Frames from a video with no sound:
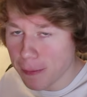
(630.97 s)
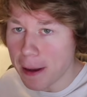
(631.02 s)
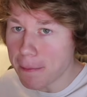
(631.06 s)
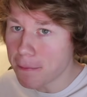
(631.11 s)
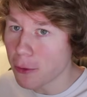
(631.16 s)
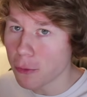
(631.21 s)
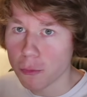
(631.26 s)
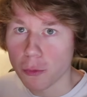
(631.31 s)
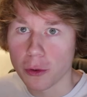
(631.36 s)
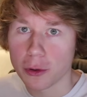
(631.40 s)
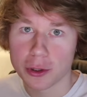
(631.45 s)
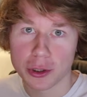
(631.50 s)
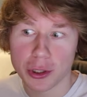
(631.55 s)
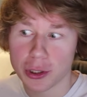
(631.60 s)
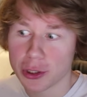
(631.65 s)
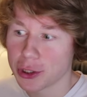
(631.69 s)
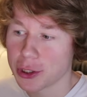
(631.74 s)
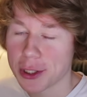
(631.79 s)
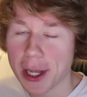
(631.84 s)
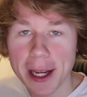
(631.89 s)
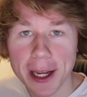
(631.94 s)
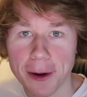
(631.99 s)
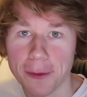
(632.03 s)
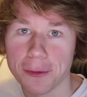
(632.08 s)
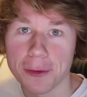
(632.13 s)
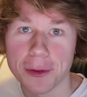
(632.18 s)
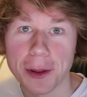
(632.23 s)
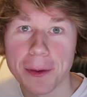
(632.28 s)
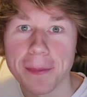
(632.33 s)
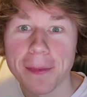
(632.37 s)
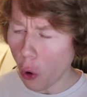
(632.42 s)
people were just sick
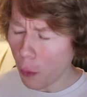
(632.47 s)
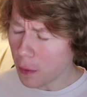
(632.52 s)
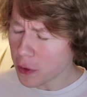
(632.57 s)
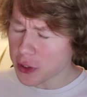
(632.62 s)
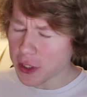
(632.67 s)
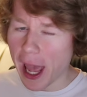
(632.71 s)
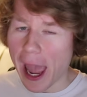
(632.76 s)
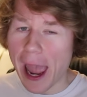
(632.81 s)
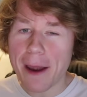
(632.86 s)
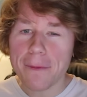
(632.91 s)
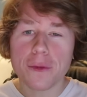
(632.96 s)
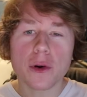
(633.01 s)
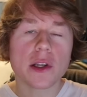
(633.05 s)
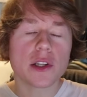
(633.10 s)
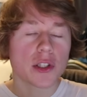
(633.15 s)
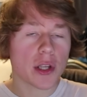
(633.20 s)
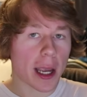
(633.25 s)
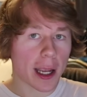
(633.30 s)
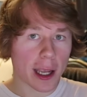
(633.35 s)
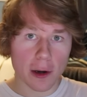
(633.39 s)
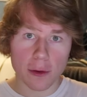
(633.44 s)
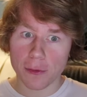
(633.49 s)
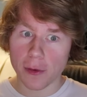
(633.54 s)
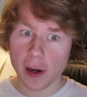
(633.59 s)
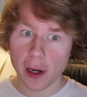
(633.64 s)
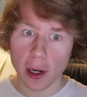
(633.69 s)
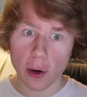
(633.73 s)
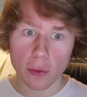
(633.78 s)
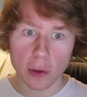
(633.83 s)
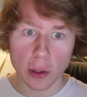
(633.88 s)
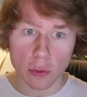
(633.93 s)
of them. Almost every second
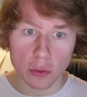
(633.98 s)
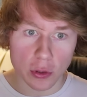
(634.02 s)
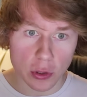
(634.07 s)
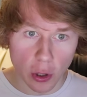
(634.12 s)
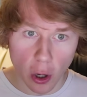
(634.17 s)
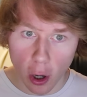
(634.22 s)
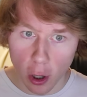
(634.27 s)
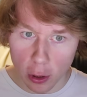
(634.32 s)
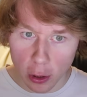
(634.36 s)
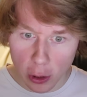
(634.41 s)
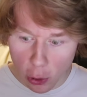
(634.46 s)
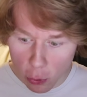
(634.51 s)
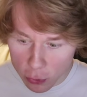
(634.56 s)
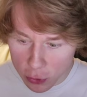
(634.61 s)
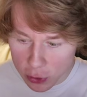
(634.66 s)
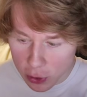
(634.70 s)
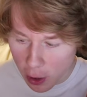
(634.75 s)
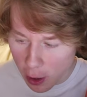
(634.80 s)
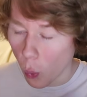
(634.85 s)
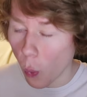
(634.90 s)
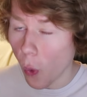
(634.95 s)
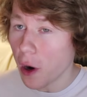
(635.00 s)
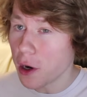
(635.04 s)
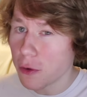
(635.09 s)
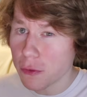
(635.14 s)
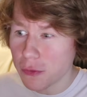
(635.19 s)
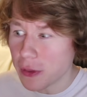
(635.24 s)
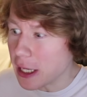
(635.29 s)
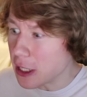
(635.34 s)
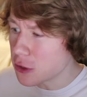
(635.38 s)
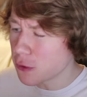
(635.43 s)
video you saw used one
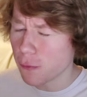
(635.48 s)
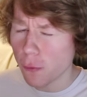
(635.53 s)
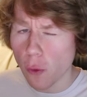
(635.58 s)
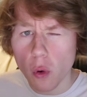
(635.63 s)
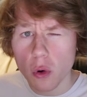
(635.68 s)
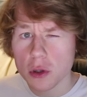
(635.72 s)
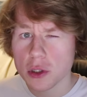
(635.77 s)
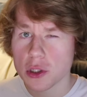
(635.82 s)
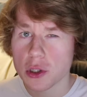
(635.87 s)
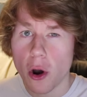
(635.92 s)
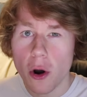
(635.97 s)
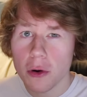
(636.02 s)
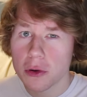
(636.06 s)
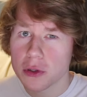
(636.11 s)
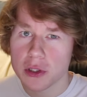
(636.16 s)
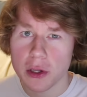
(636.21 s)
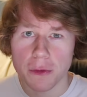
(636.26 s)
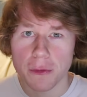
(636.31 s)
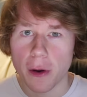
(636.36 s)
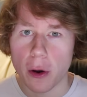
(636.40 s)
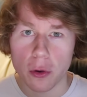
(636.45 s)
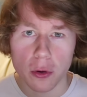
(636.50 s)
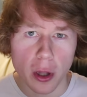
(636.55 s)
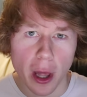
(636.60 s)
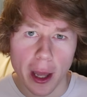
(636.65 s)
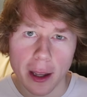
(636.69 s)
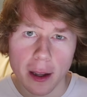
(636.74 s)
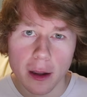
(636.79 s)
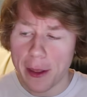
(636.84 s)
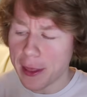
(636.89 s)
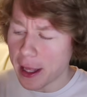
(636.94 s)
of these 4 songs, it felt
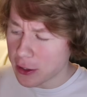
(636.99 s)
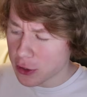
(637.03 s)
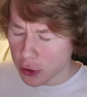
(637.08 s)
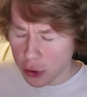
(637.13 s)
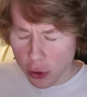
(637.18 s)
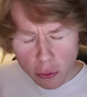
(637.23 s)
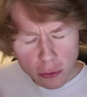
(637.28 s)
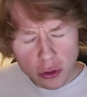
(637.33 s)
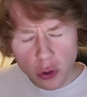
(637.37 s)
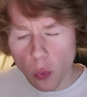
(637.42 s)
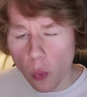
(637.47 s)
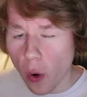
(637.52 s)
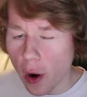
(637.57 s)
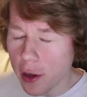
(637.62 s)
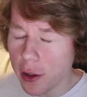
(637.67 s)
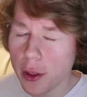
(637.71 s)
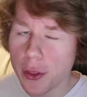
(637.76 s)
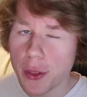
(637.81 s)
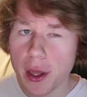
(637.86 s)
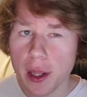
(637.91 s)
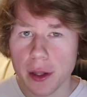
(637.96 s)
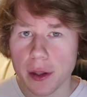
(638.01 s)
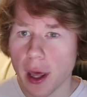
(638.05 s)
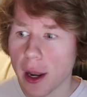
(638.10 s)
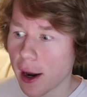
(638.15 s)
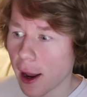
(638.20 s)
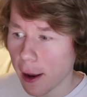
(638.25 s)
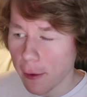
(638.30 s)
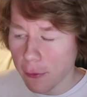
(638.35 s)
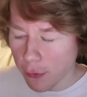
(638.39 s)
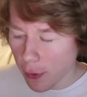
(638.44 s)
like. And that's due to one thing
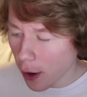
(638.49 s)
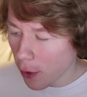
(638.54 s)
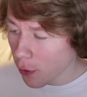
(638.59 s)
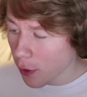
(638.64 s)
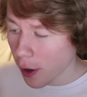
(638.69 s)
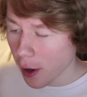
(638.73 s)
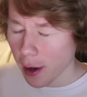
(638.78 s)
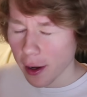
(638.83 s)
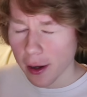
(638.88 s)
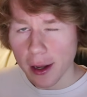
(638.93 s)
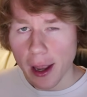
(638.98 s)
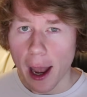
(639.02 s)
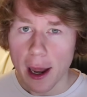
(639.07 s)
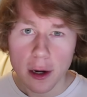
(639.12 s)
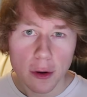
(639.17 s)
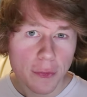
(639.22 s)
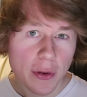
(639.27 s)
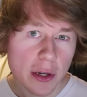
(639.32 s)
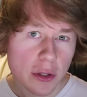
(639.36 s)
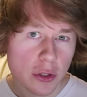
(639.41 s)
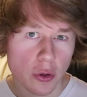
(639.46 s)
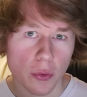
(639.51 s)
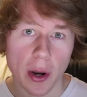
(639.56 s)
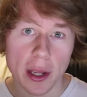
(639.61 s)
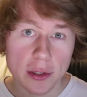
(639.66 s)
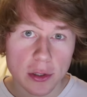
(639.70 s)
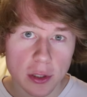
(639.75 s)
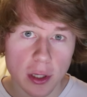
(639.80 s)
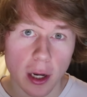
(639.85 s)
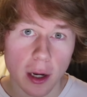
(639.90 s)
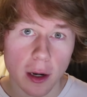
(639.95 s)
that I found kind of
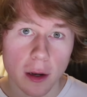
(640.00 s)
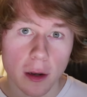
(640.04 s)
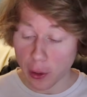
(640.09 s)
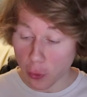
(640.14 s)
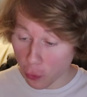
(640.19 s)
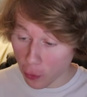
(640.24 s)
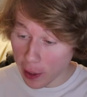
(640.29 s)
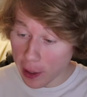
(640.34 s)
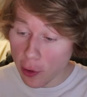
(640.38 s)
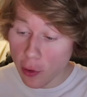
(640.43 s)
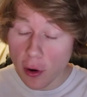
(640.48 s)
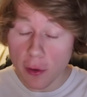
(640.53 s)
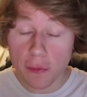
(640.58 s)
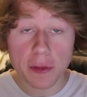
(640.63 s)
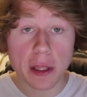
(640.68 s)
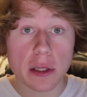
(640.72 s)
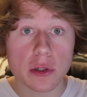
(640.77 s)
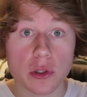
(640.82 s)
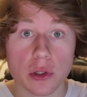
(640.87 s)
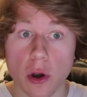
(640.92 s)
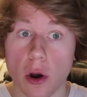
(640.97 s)
interesting. The creator of these